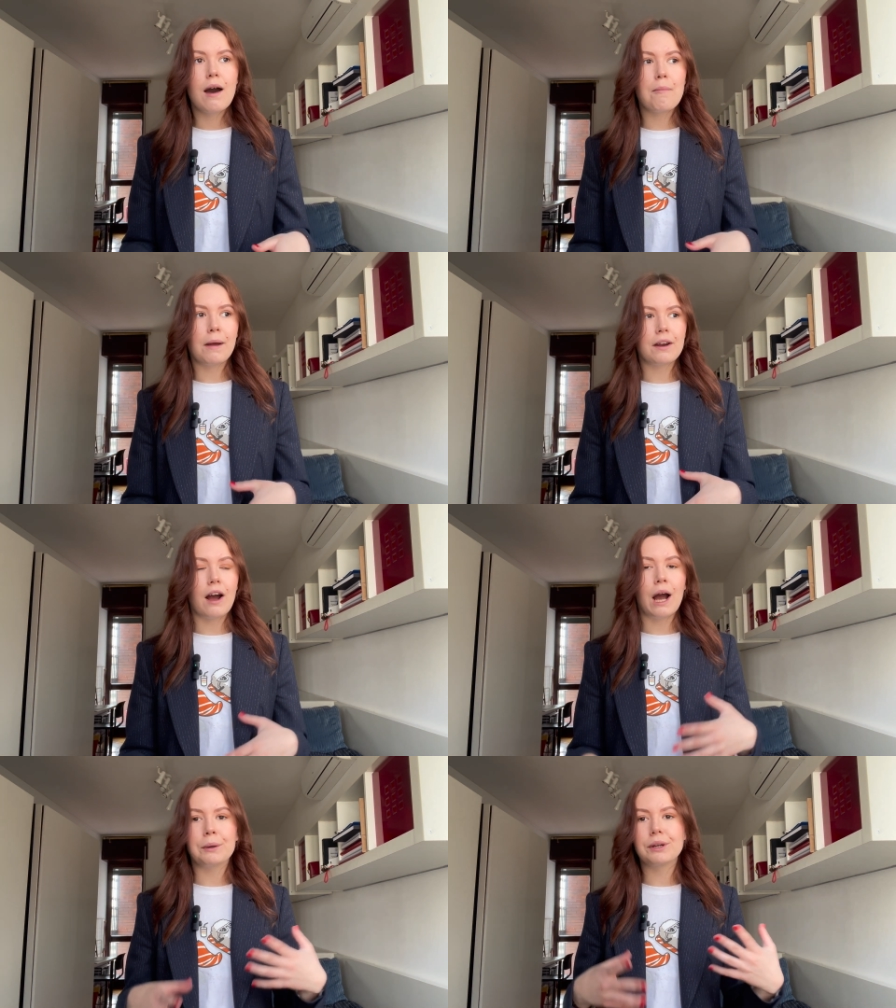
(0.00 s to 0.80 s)
but
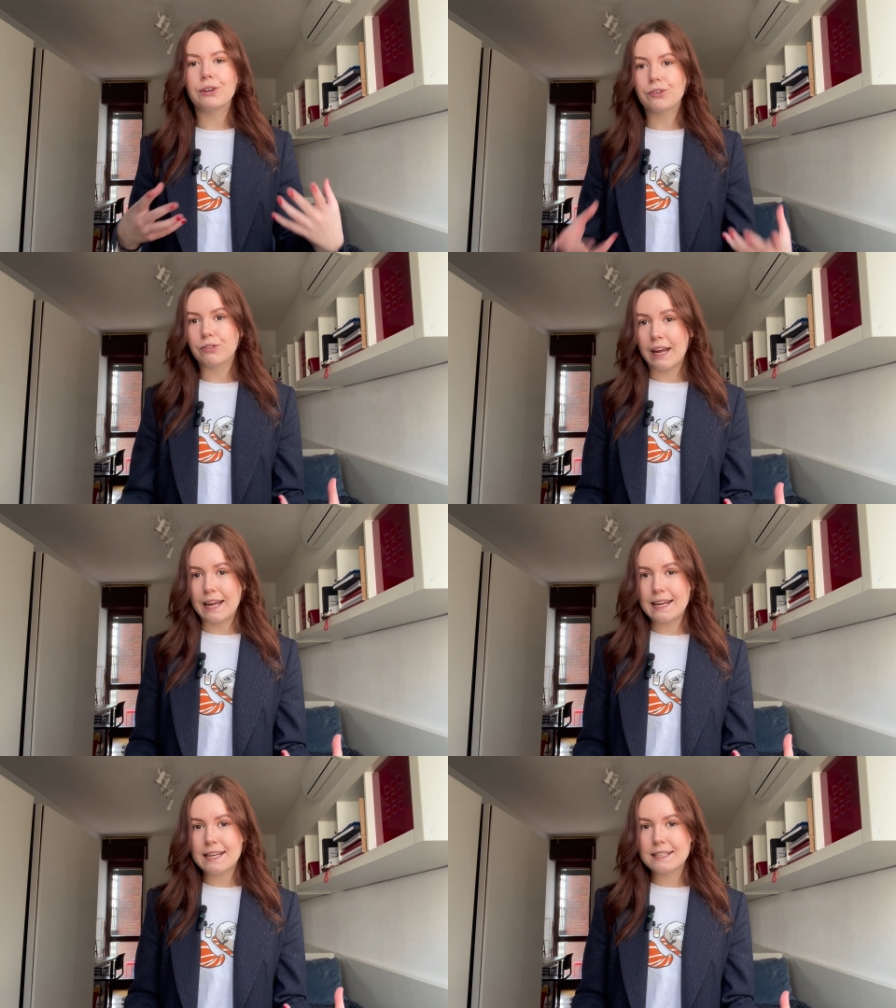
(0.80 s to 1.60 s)
our
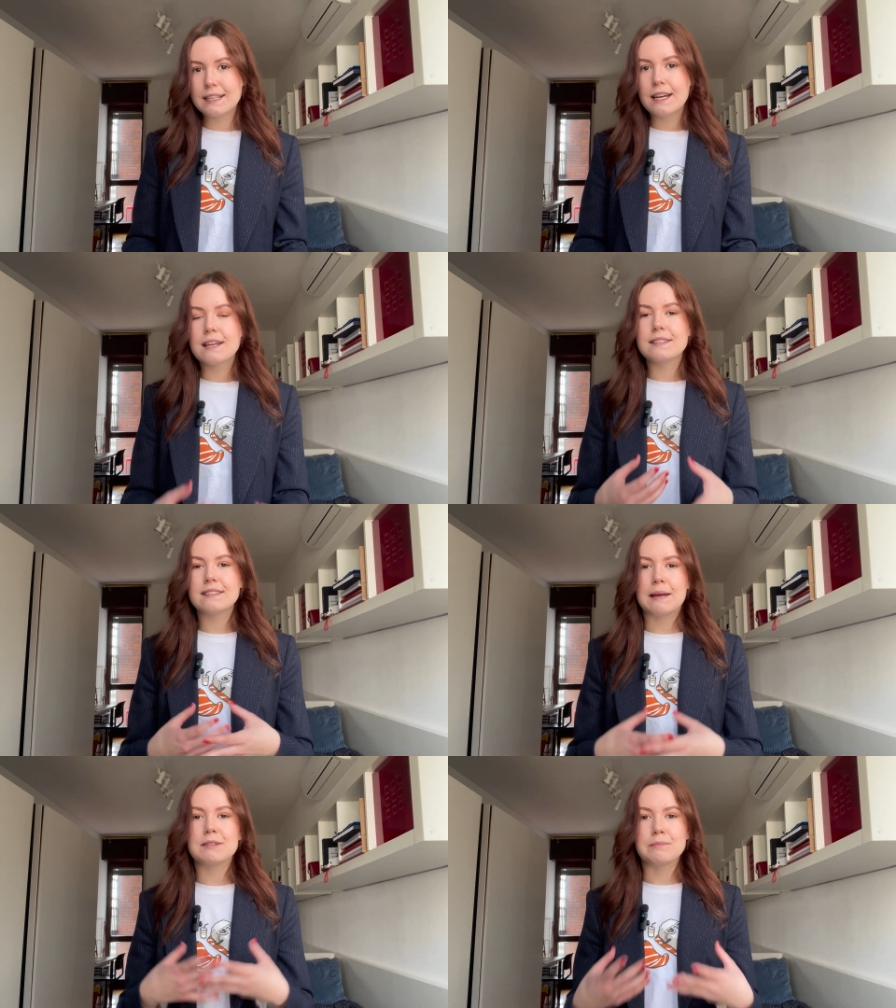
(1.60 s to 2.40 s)
grade
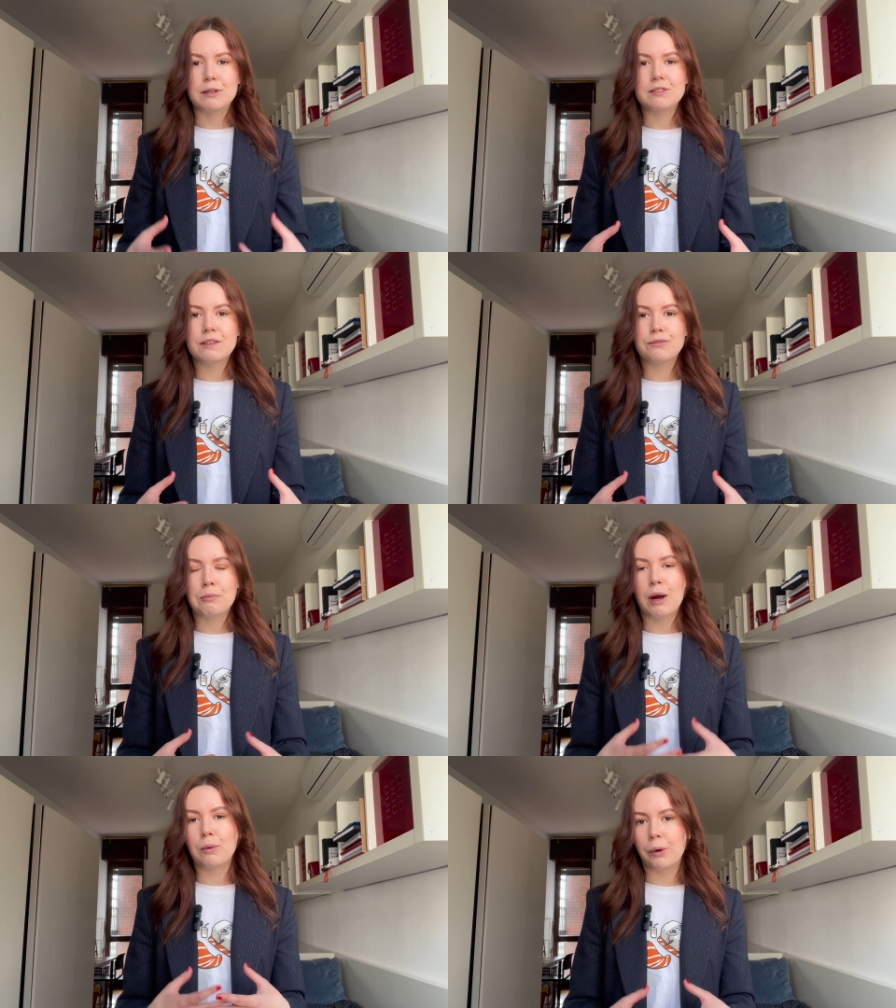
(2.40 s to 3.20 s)
stems mostly
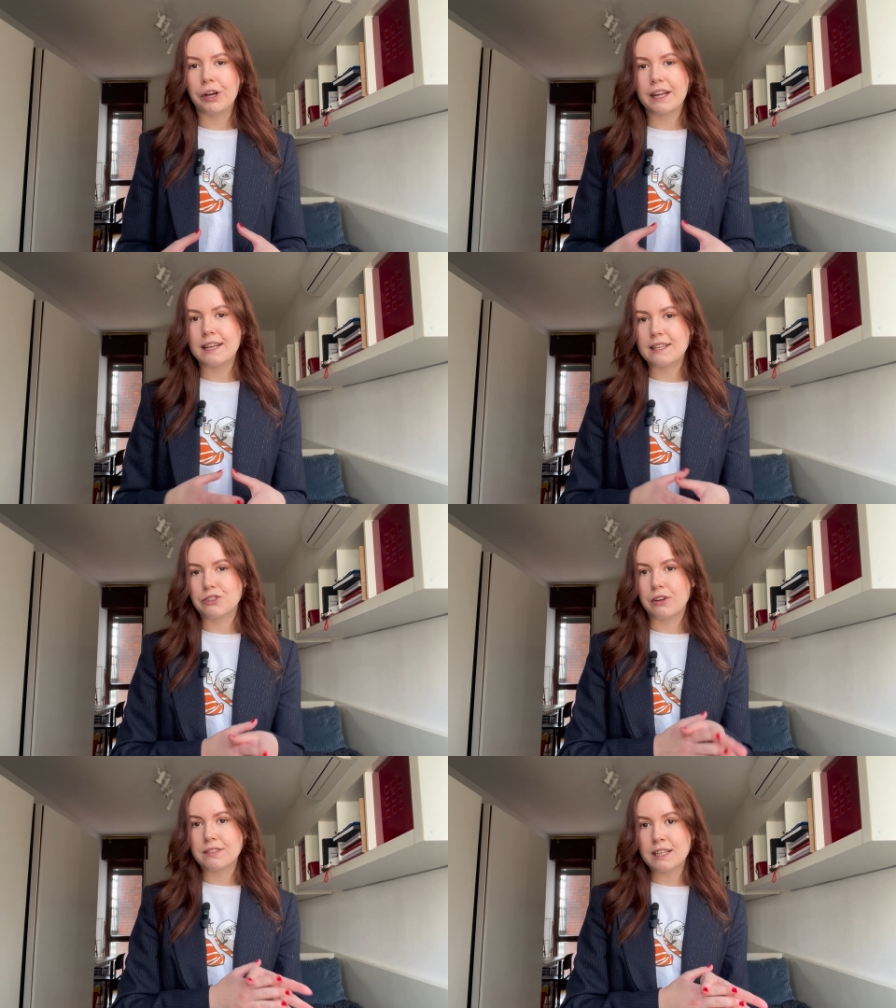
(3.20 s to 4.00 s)
from our work in
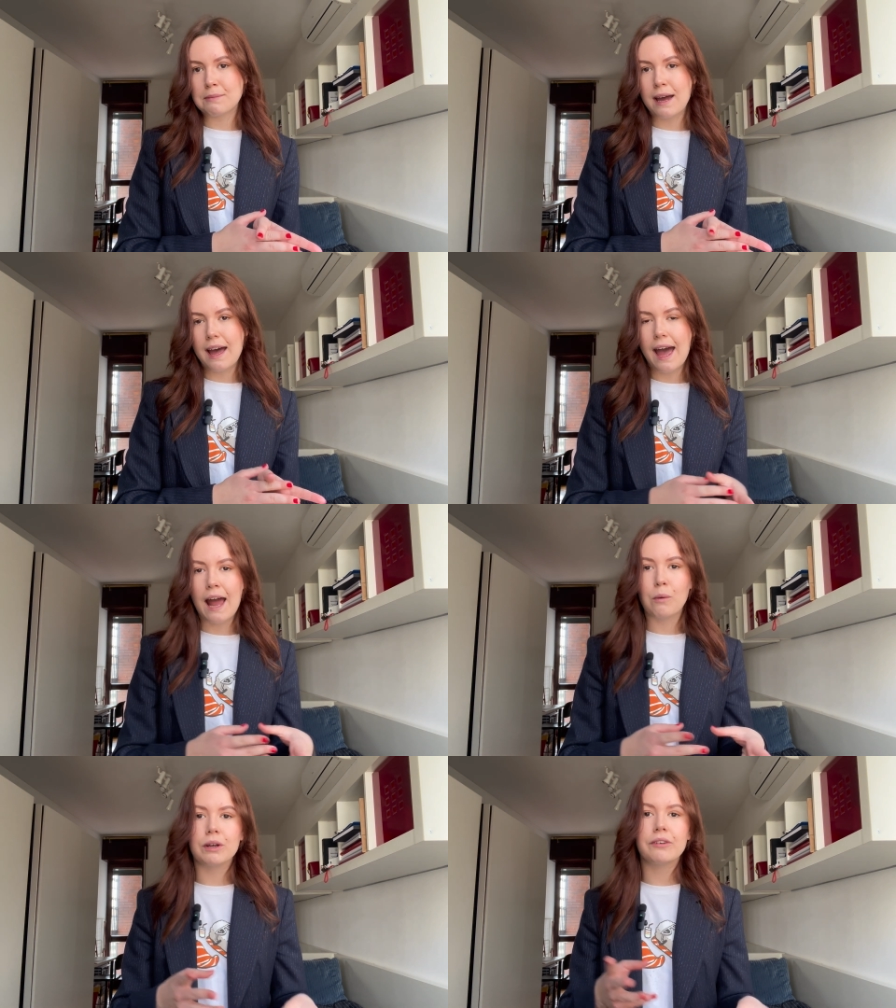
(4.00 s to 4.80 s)
history of cinema
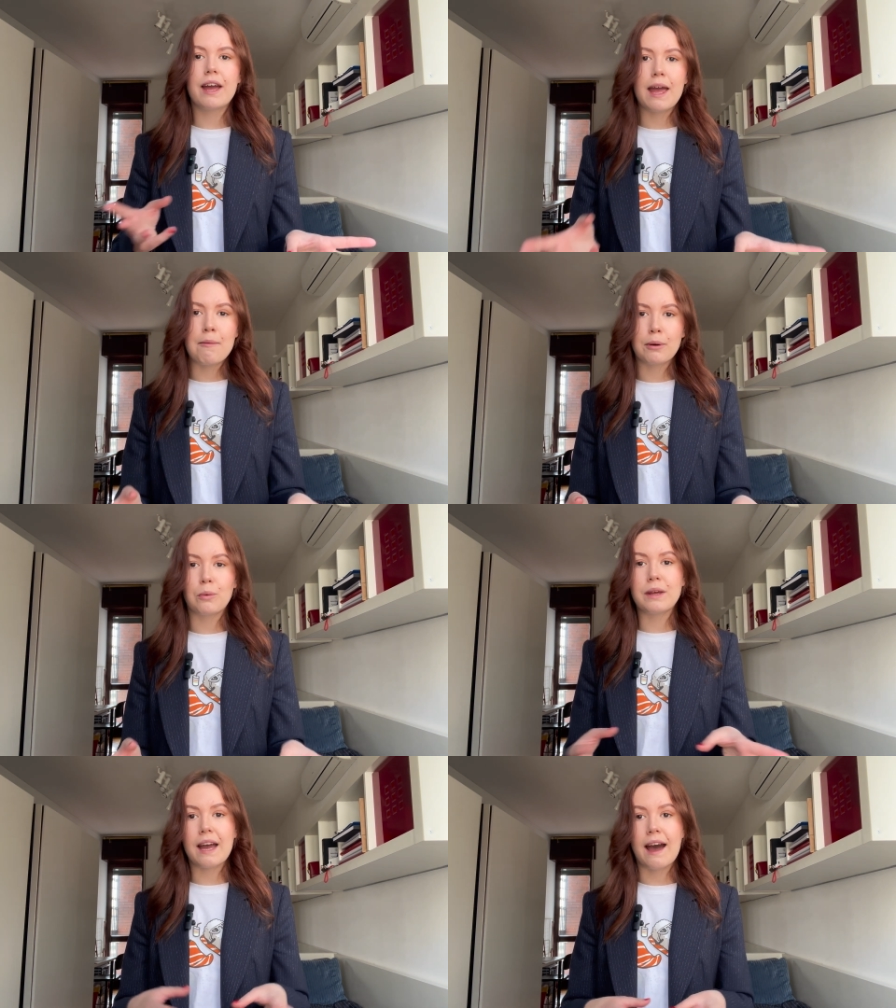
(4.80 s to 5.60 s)
and whatever input
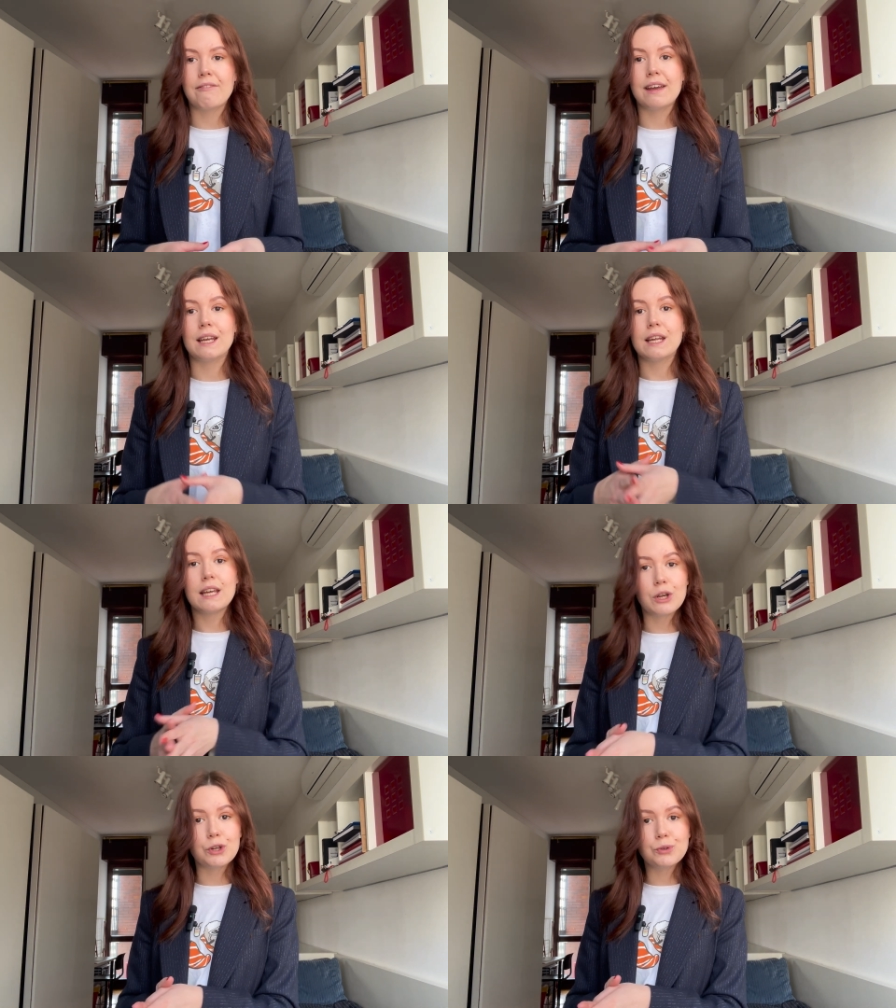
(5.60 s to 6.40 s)
we have in
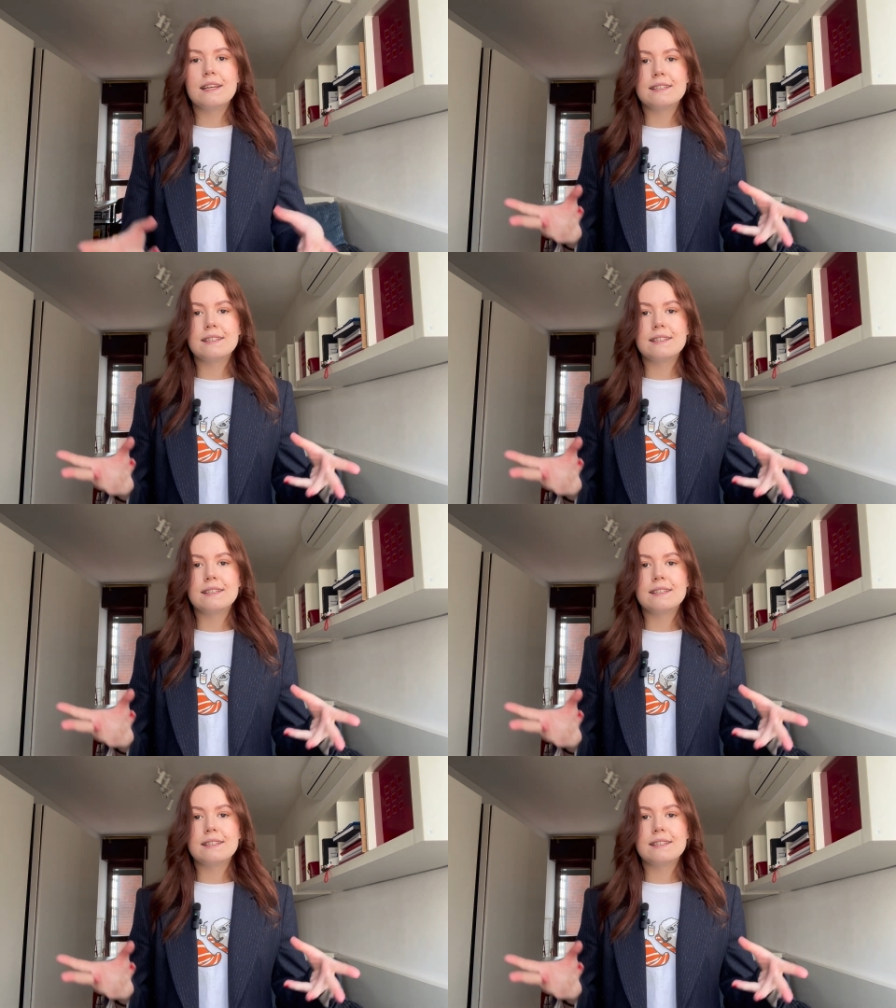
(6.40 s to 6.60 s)
here.